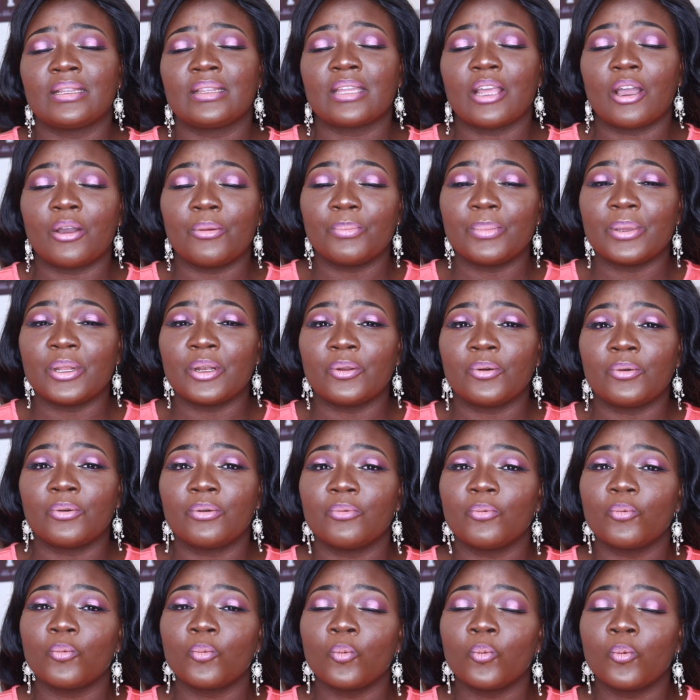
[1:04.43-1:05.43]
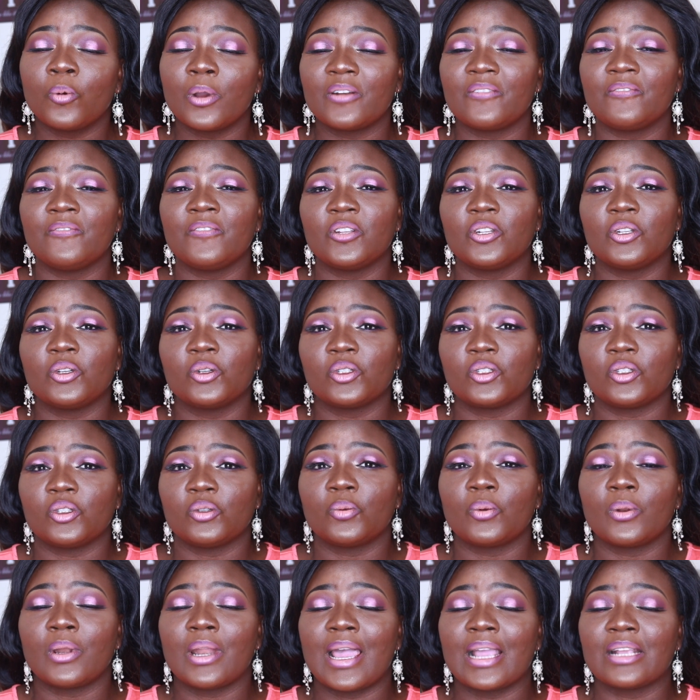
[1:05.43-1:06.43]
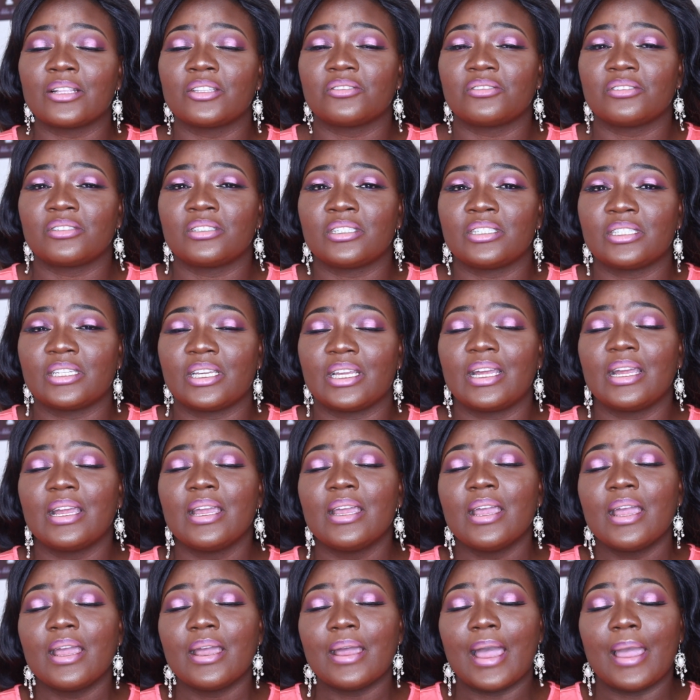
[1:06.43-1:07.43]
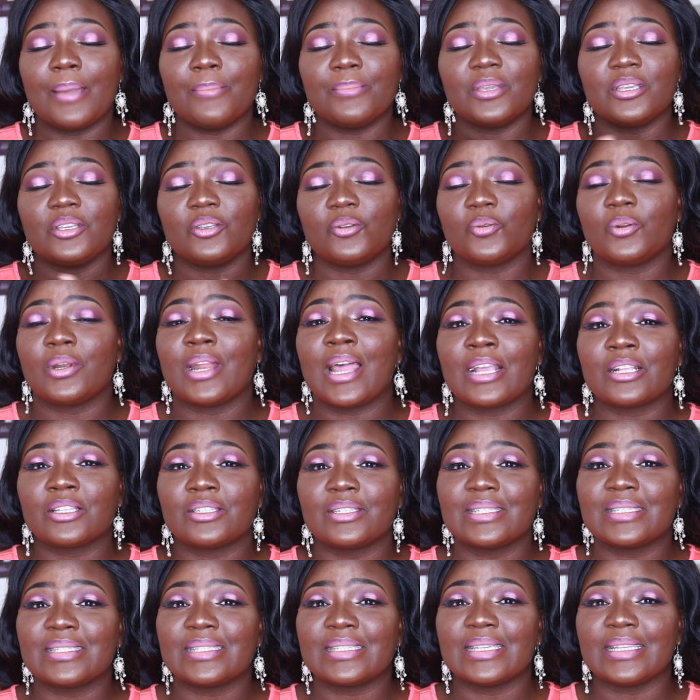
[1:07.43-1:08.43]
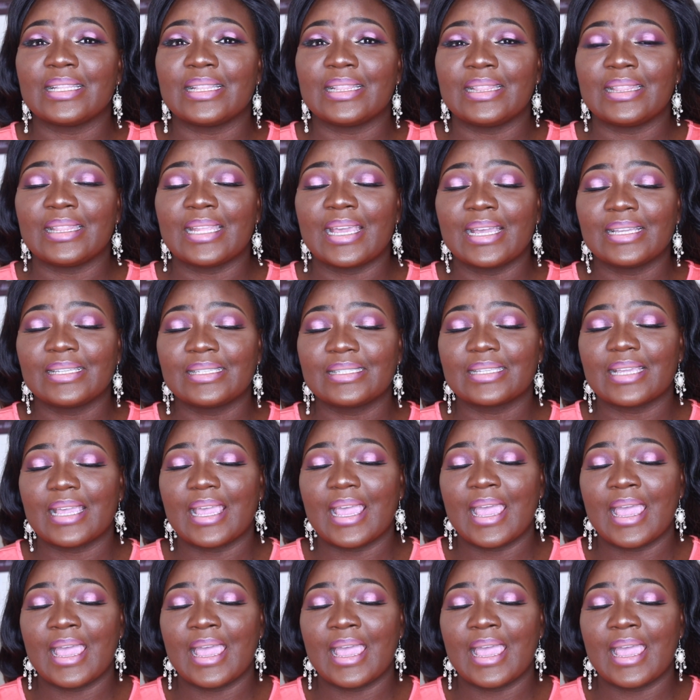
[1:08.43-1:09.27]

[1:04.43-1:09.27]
down below what videos you would like to share, you would like to see next.